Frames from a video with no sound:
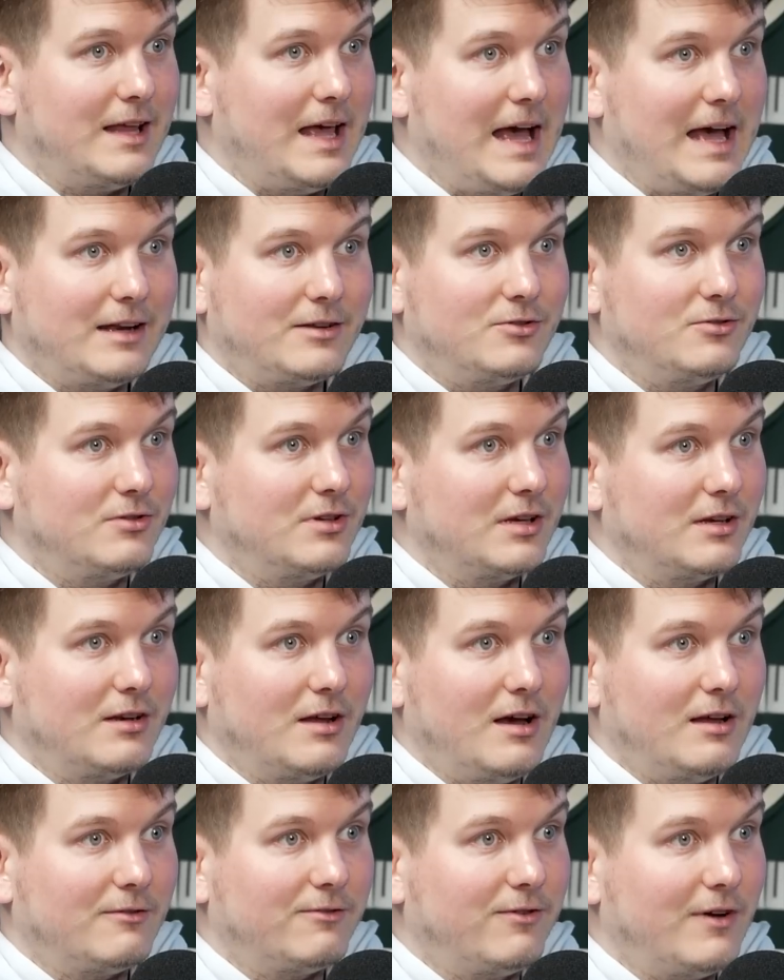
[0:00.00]
that, you
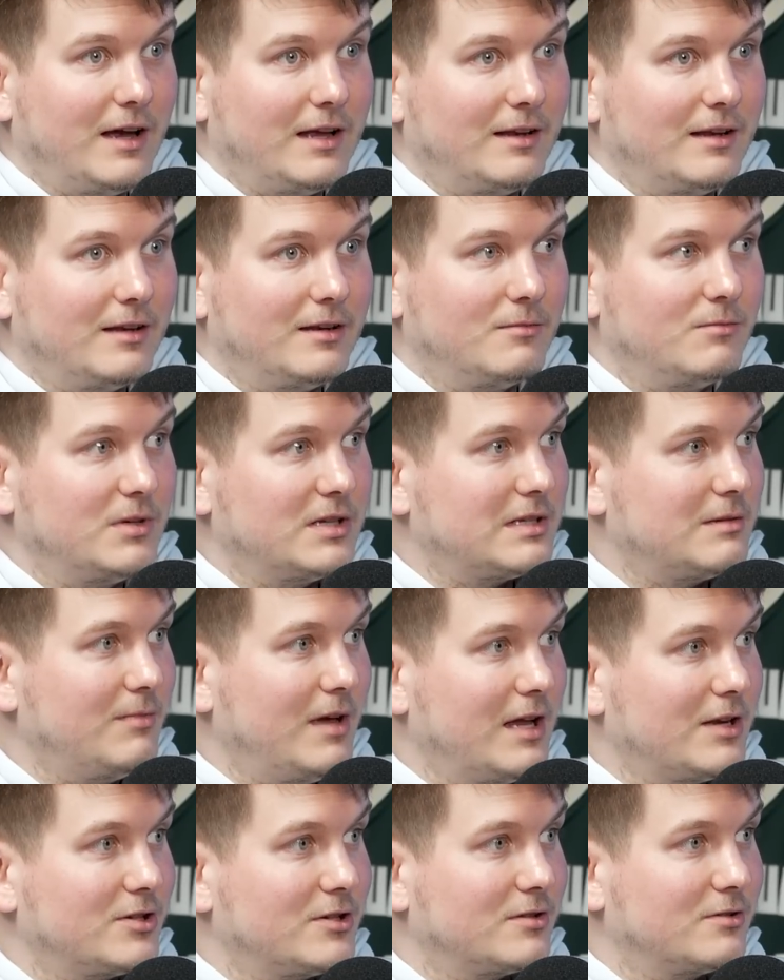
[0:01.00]
cannot find any
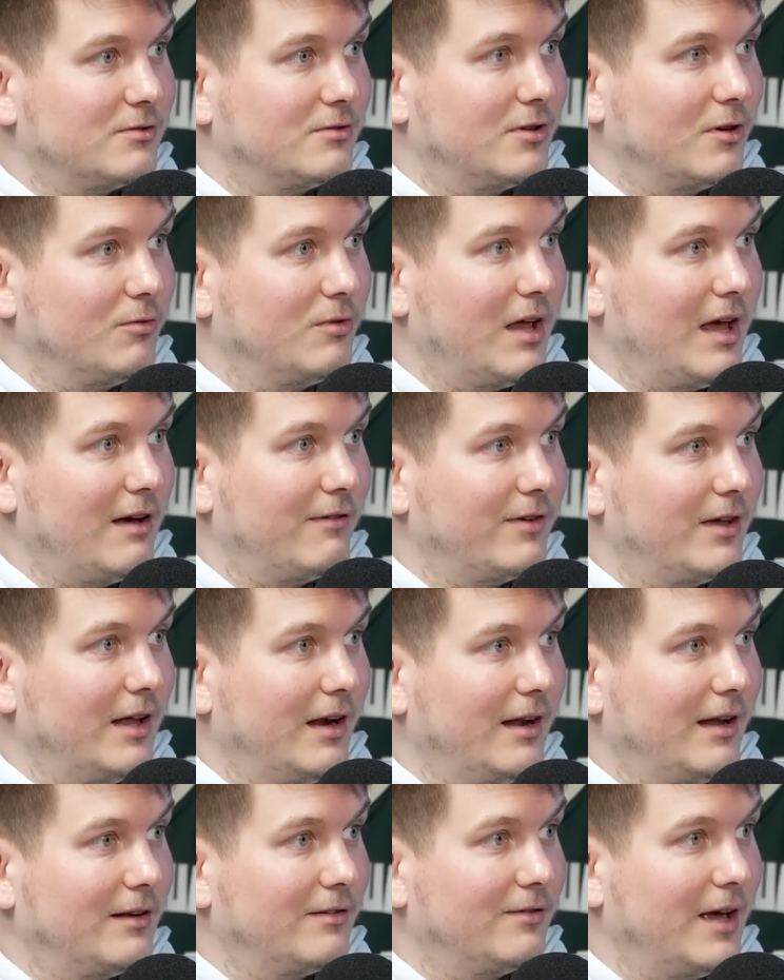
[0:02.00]
mismatches. You don't have
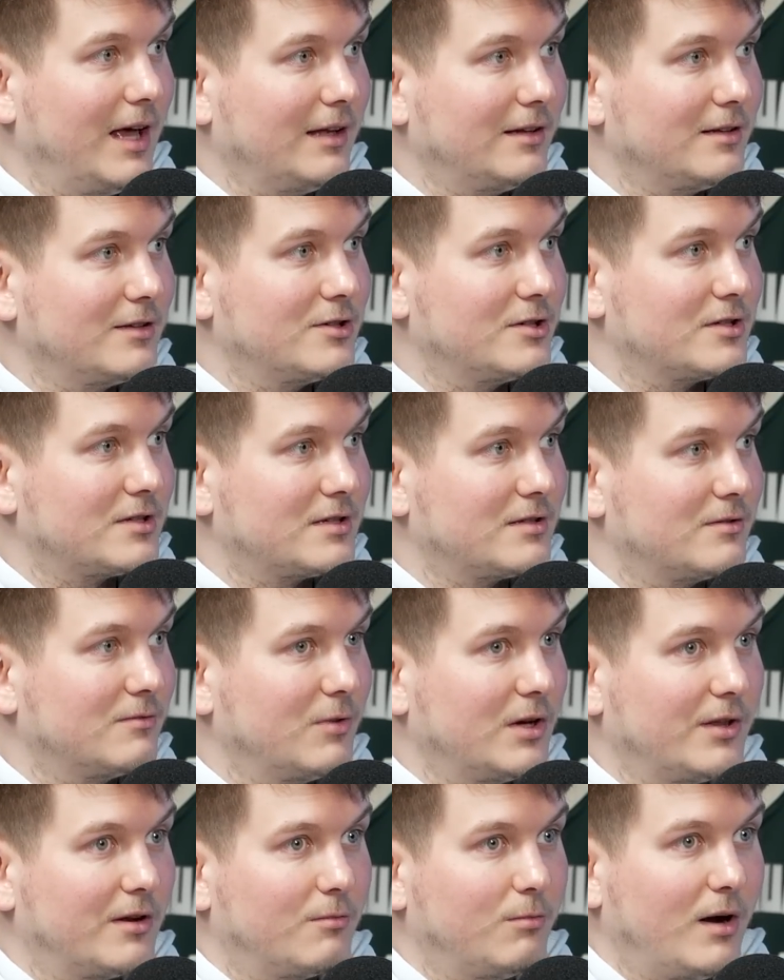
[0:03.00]
any advantages,
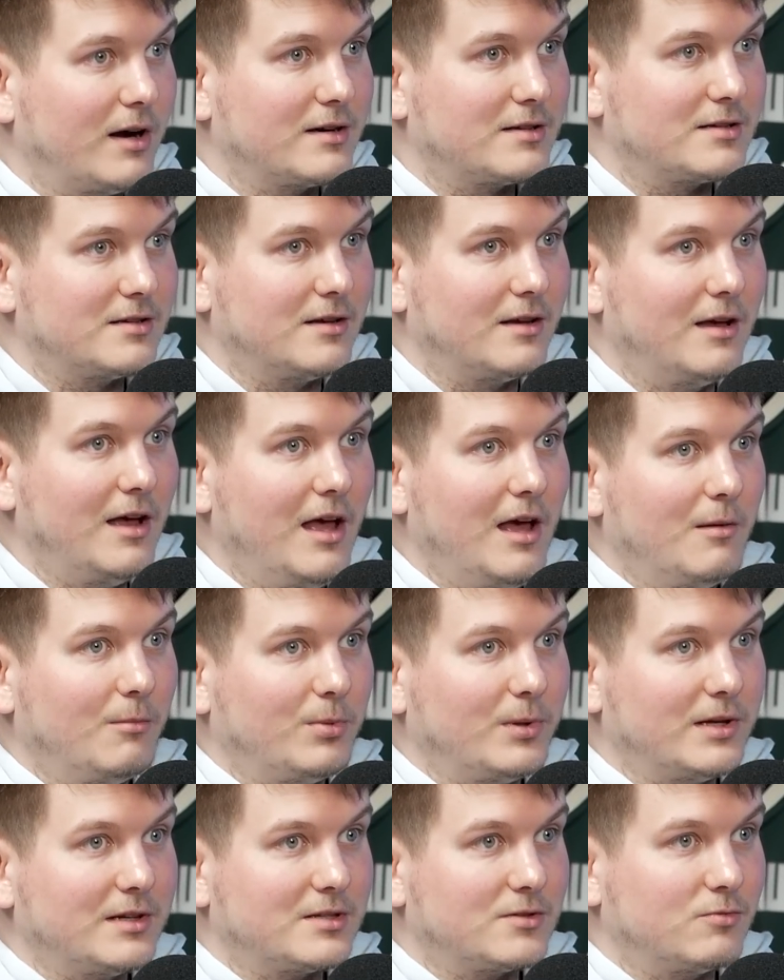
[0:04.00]
whether Barca
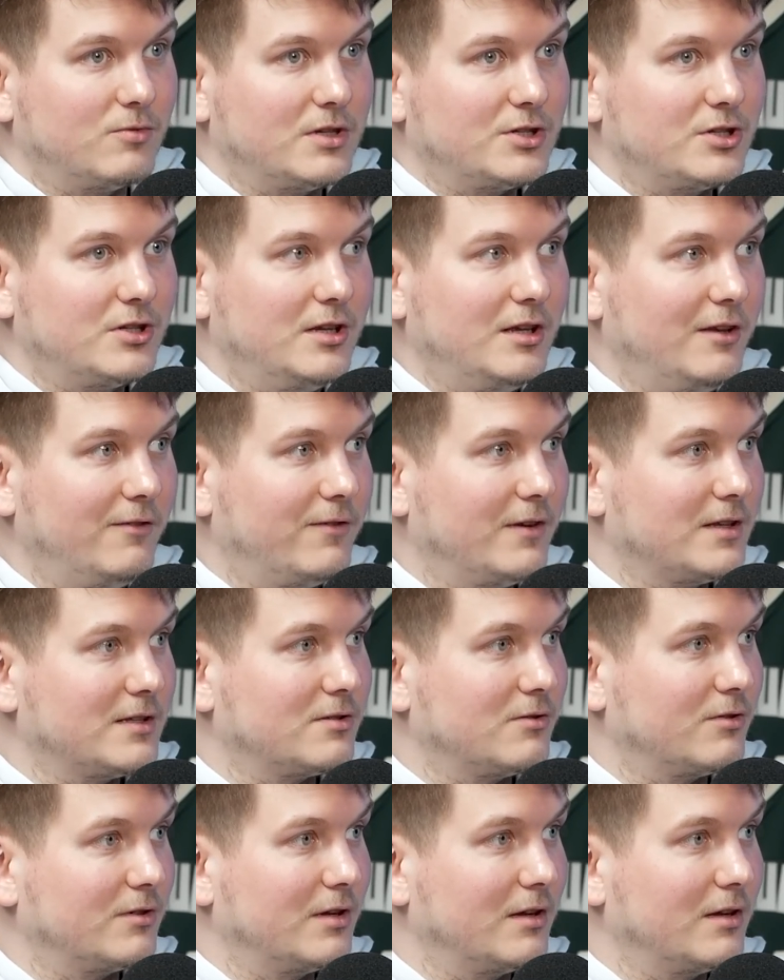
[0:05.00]
plays switch defense or